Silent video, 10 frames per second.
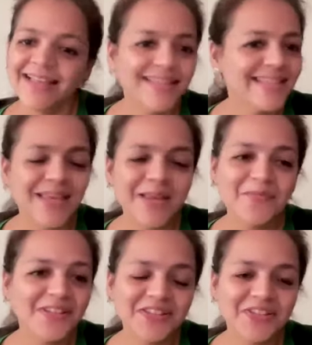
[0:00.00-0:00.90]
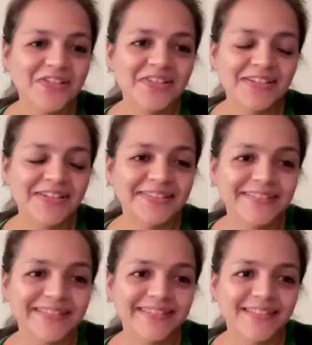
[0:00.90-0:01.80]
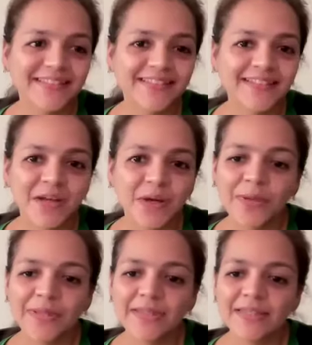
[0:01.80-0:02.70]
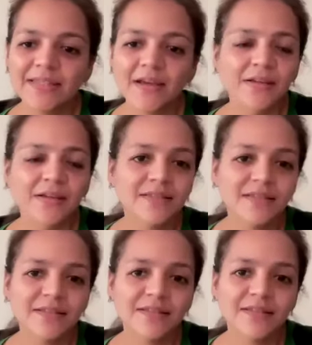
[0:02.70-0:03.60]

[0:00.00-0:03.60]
The same way the children learn when they see us.